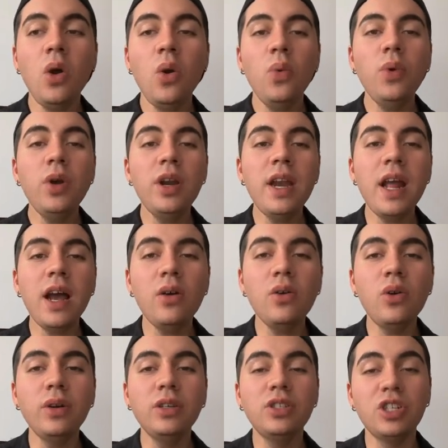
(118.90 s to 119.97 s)
We're now
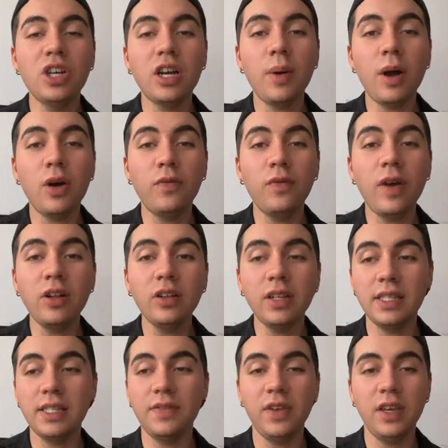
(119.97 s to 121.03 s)
going to talk about vowel
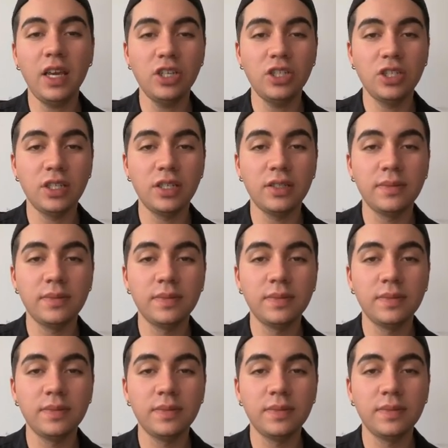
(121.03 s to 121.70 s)
classification.